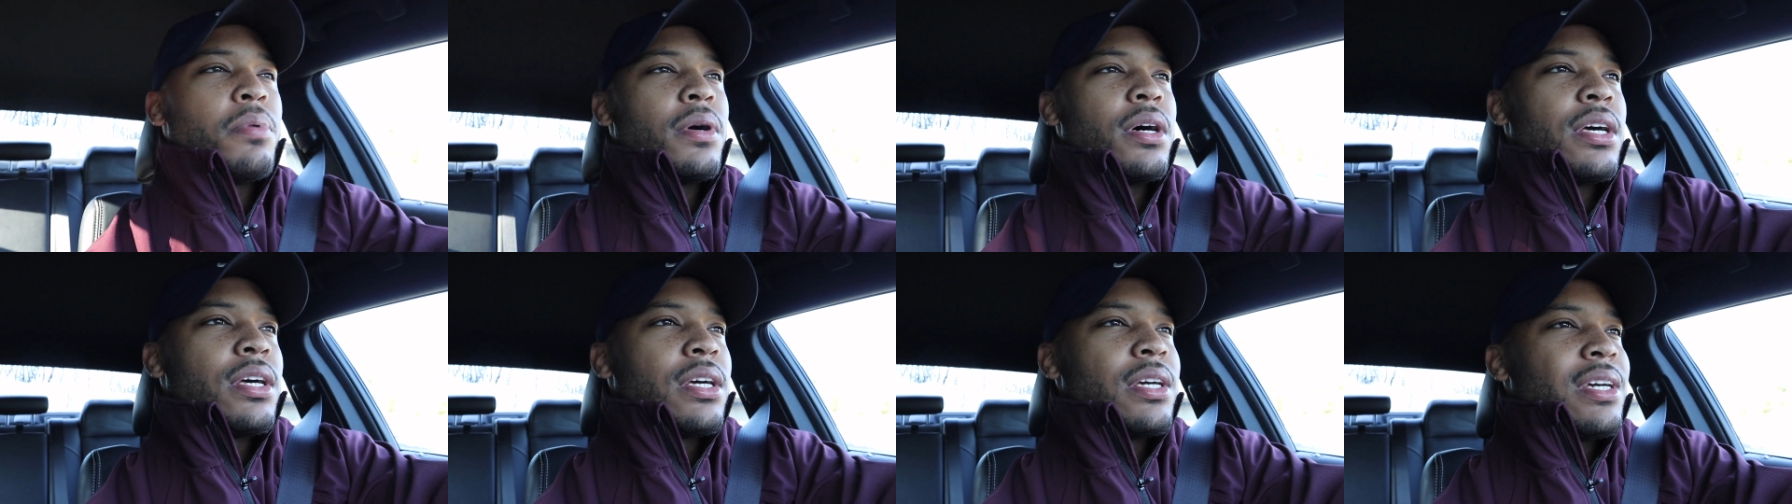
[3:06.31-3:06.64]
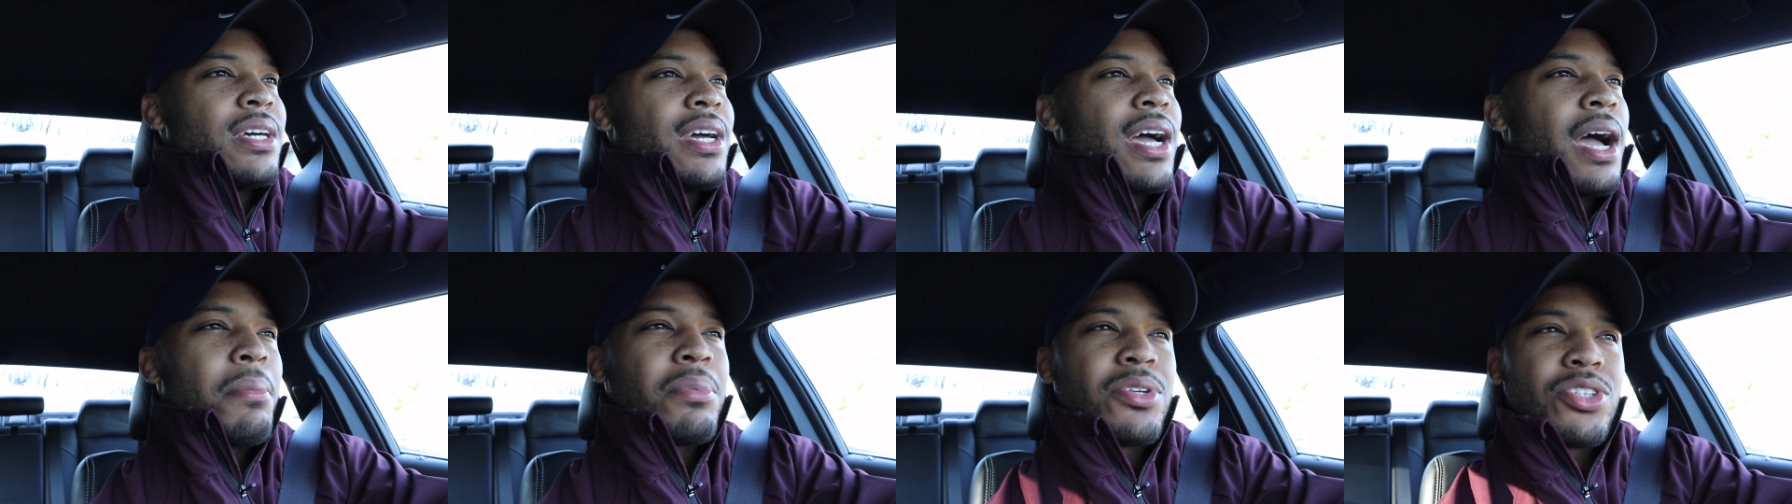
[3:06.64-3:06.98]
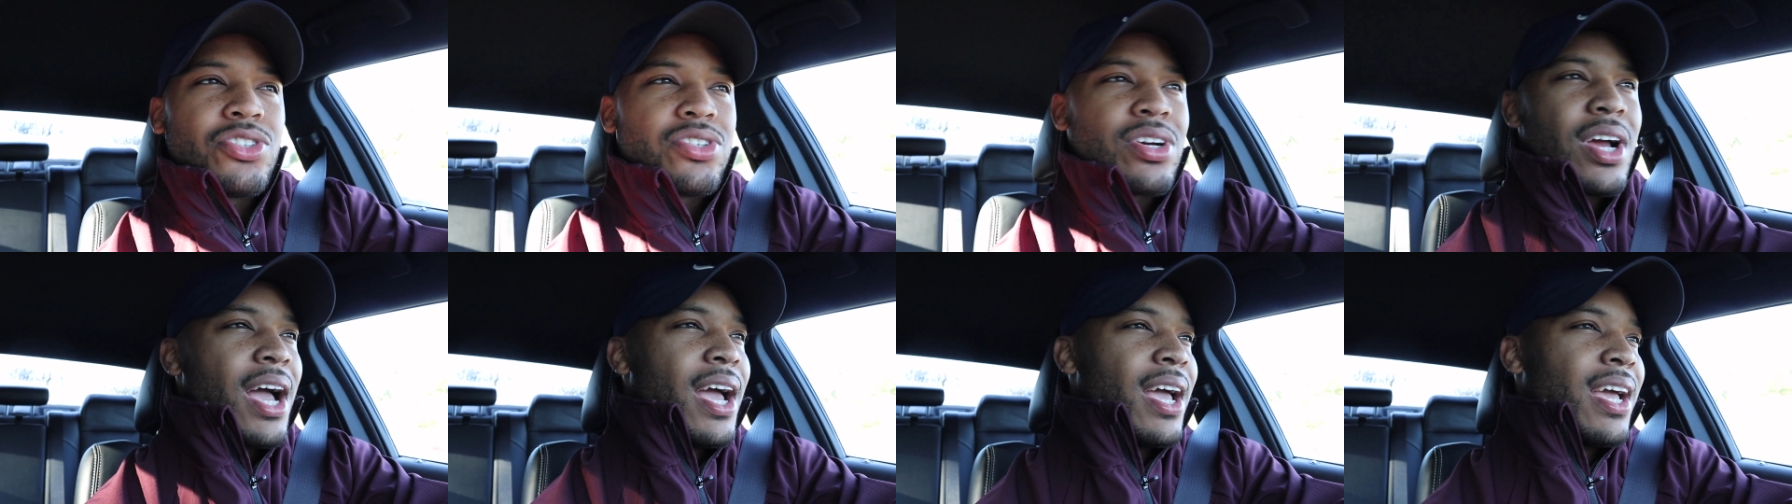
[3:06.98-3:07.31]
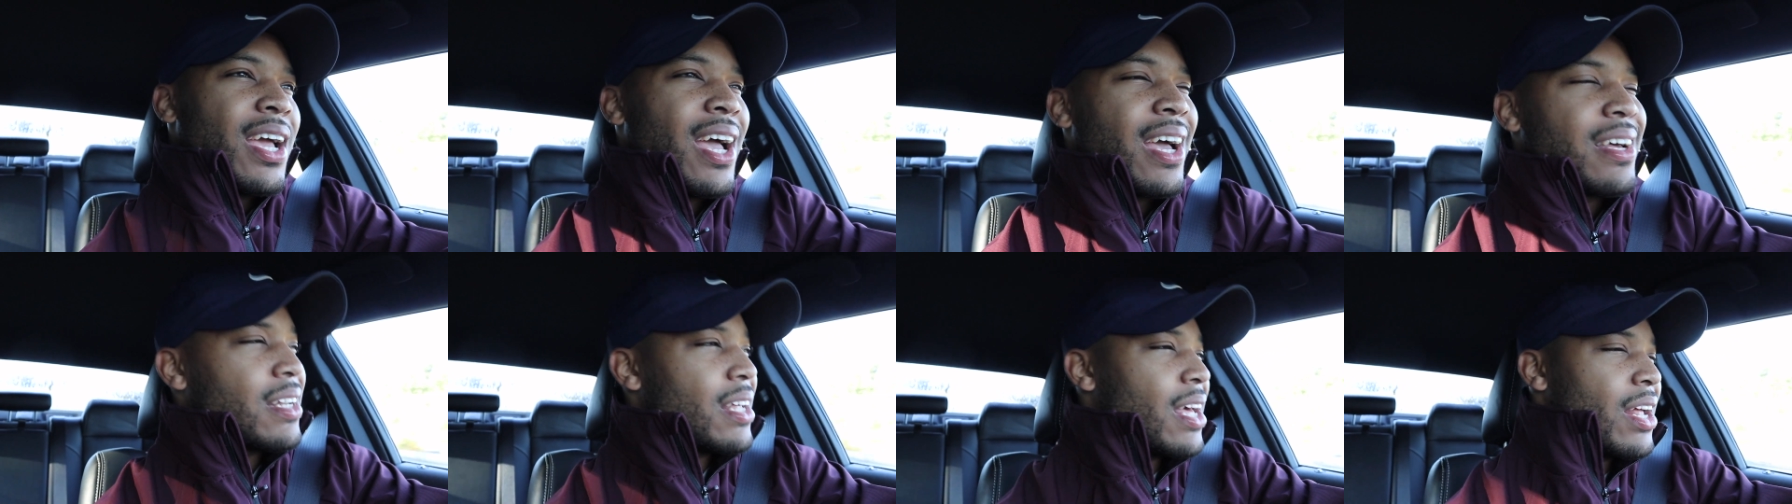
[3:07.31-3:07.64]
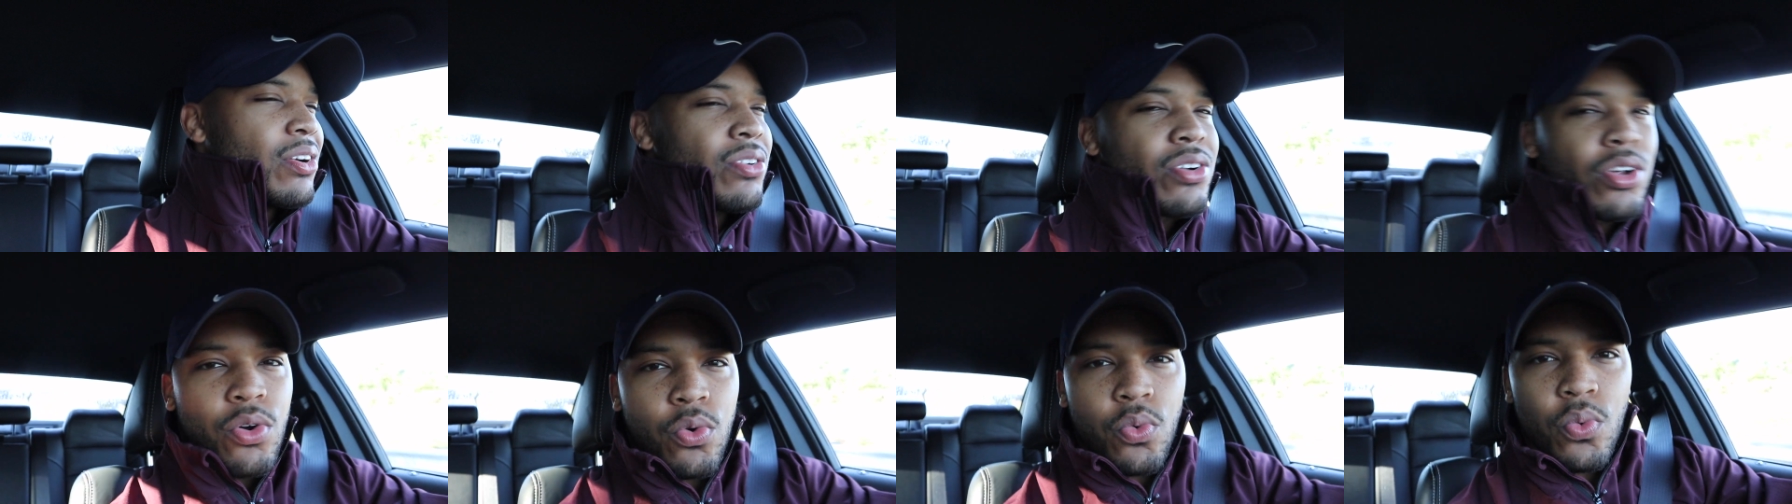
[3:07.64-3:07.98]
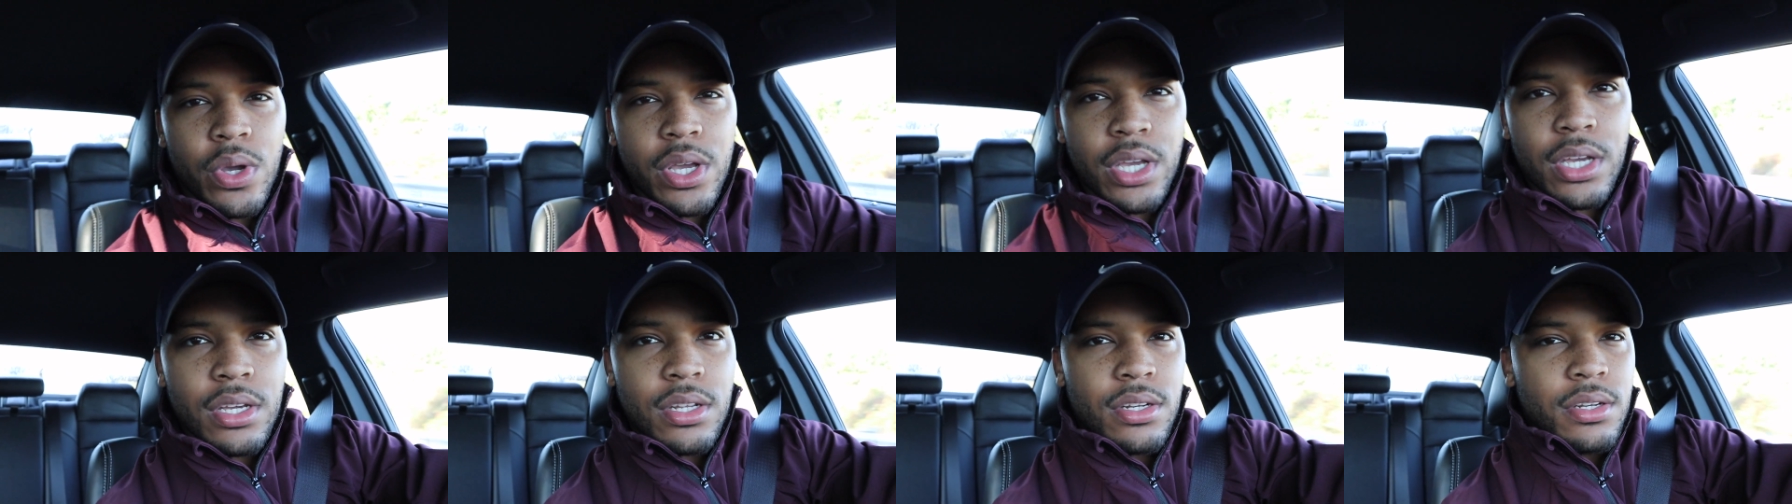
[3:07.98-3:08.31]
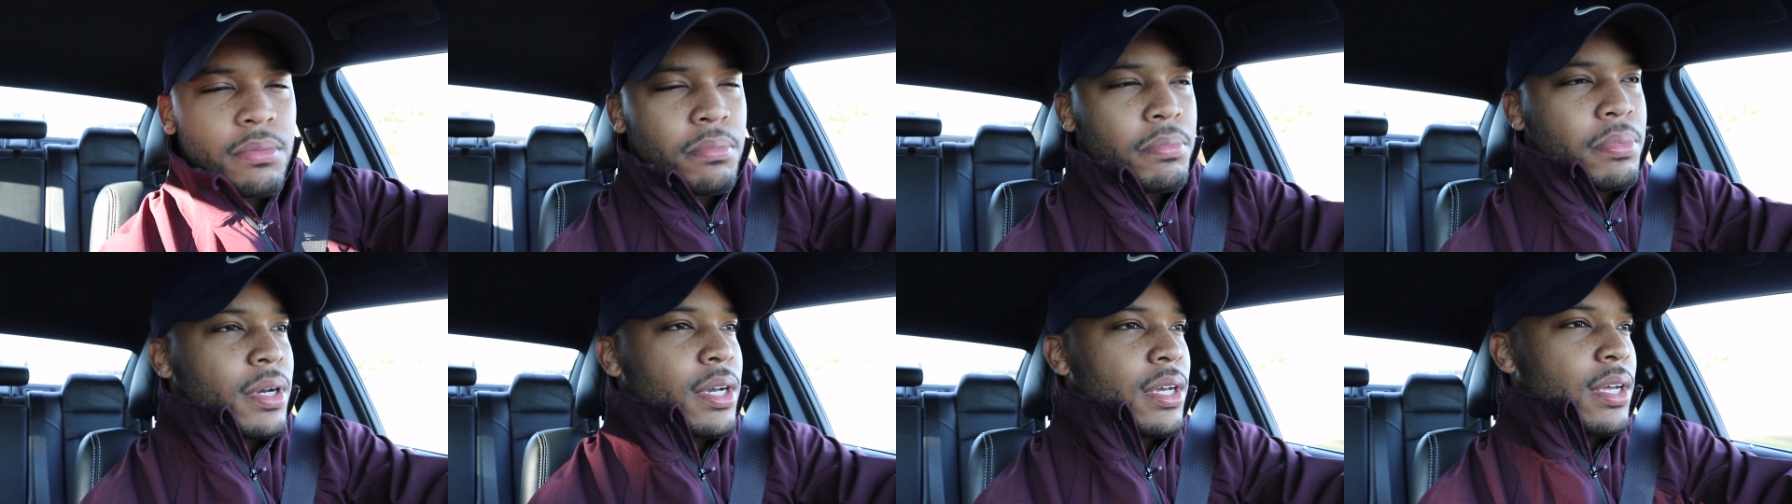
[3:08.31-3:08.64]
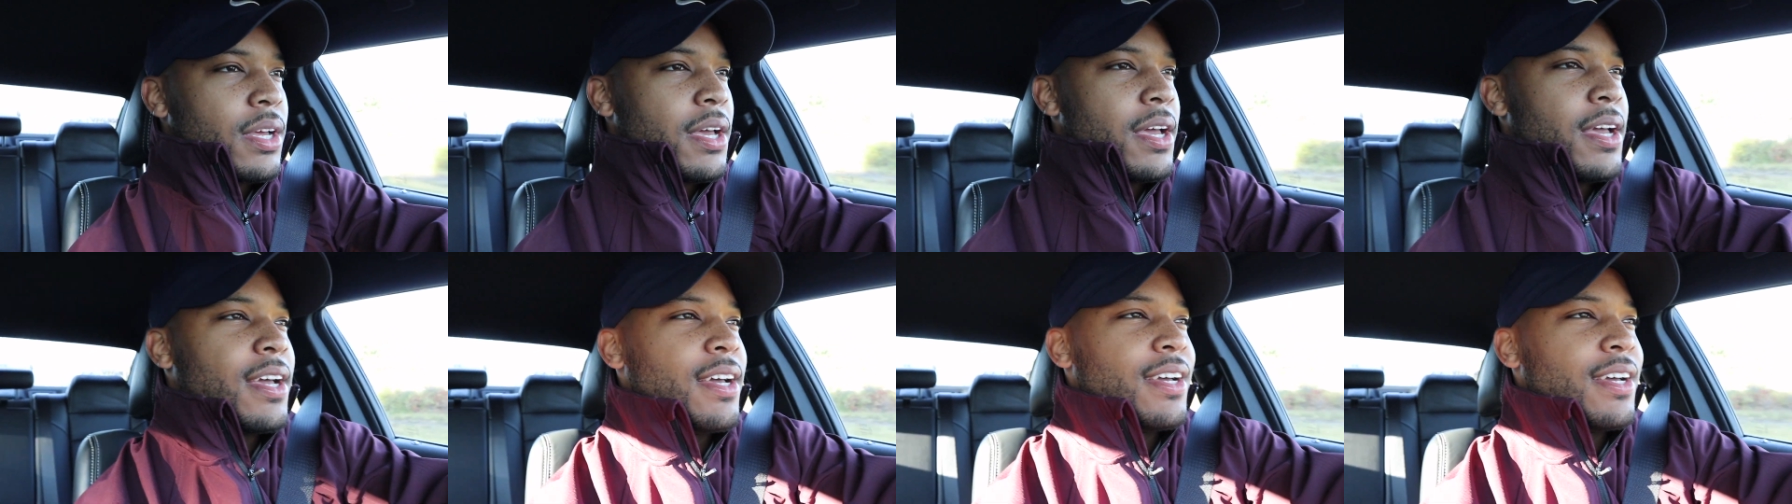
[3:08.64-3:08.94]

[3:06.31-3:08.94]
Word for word: But I'm gonna try. I, I don't know when, but